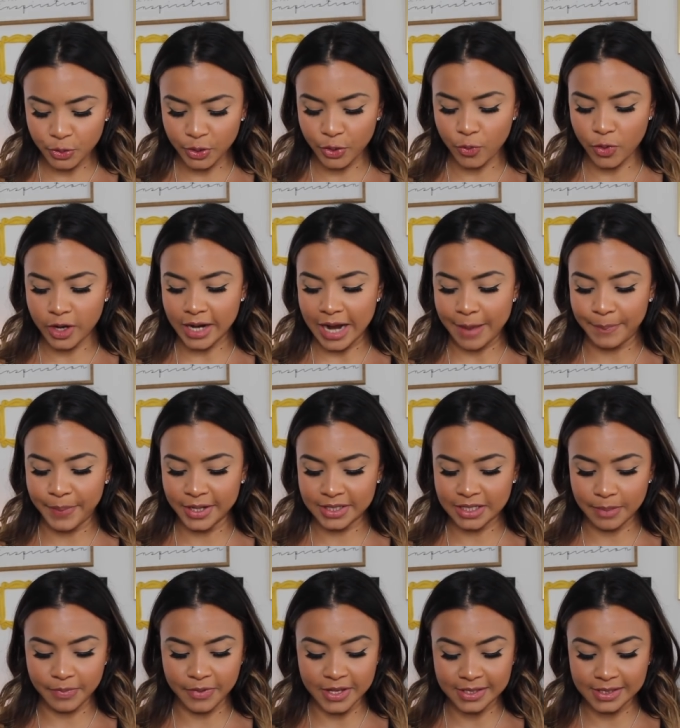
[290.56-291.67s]
21, I picked
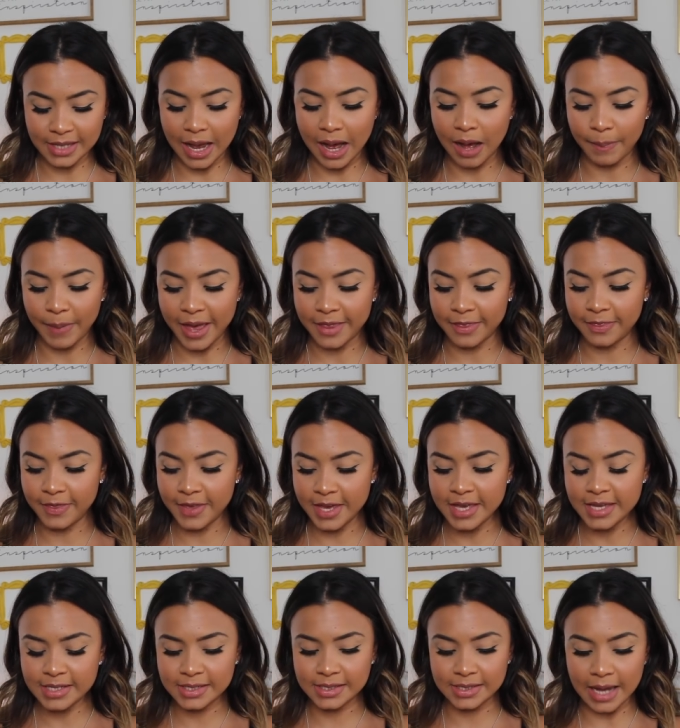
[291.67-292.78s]
up this top, and
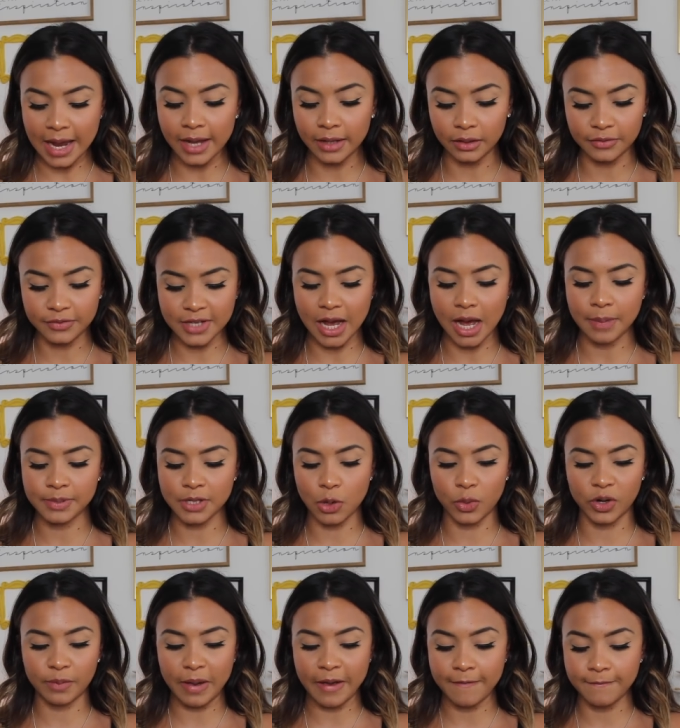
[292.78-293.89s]
these style of tops are
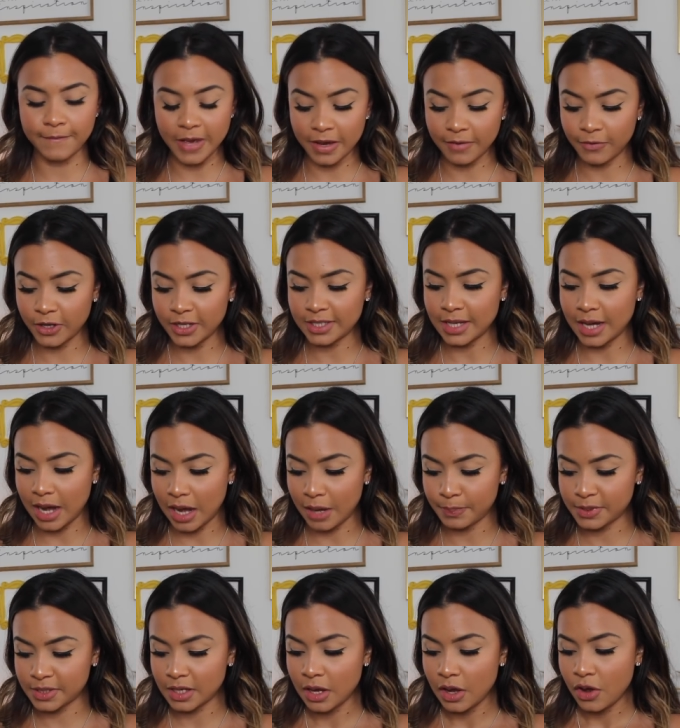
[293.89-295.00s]
one of my favorite
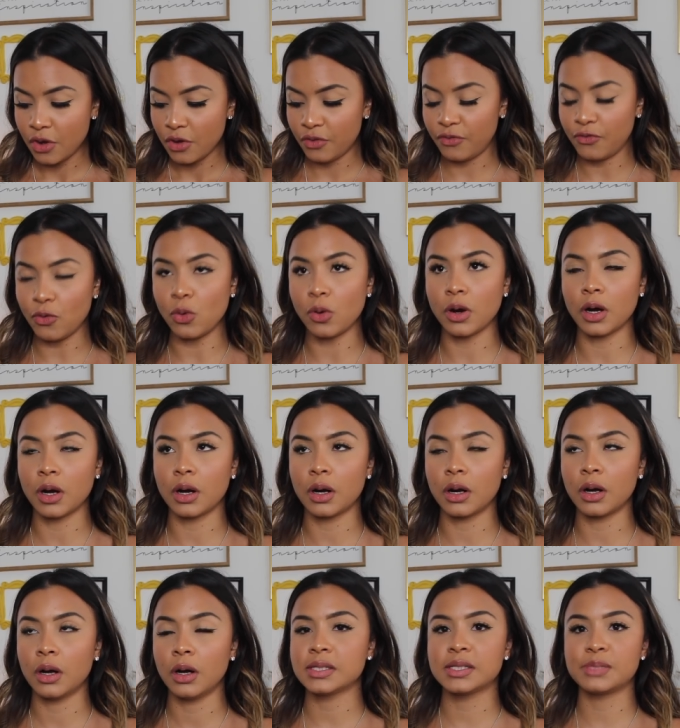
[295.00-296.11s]
tops
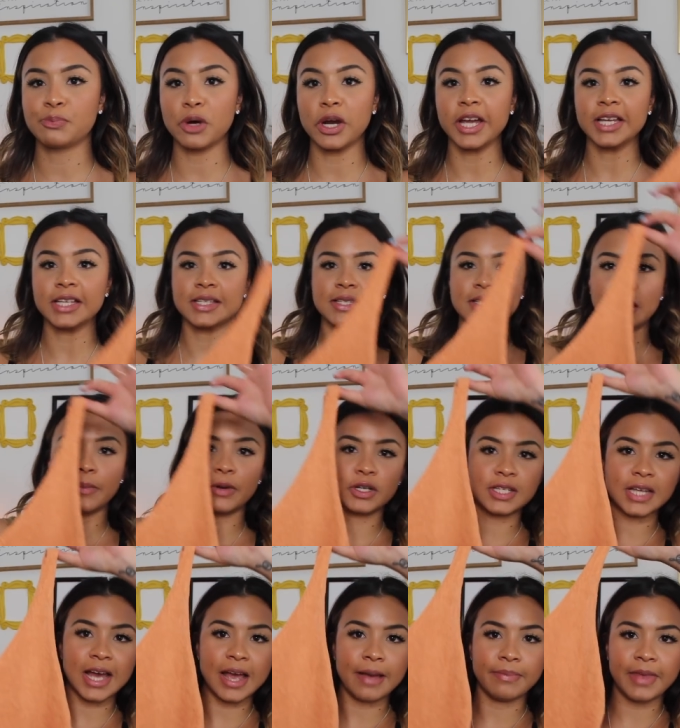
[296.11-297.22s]
for spring and
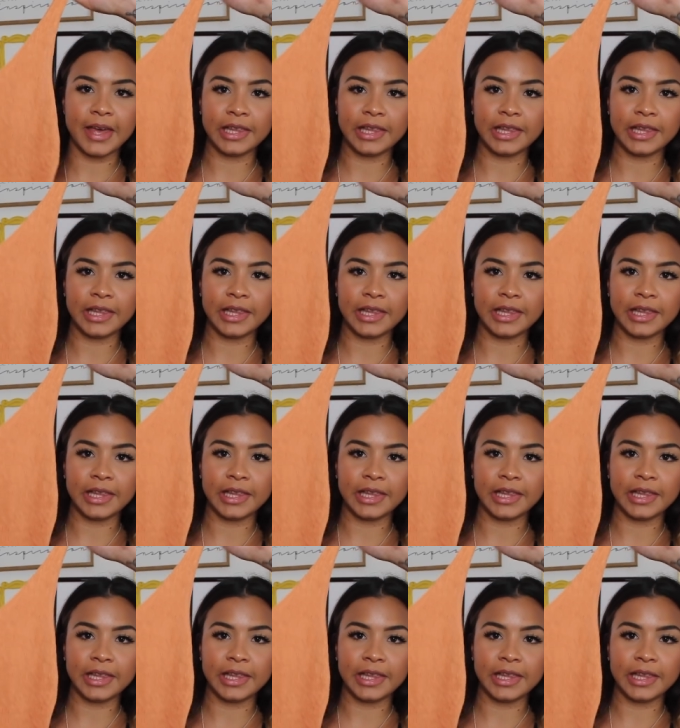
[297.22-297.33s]
summertime.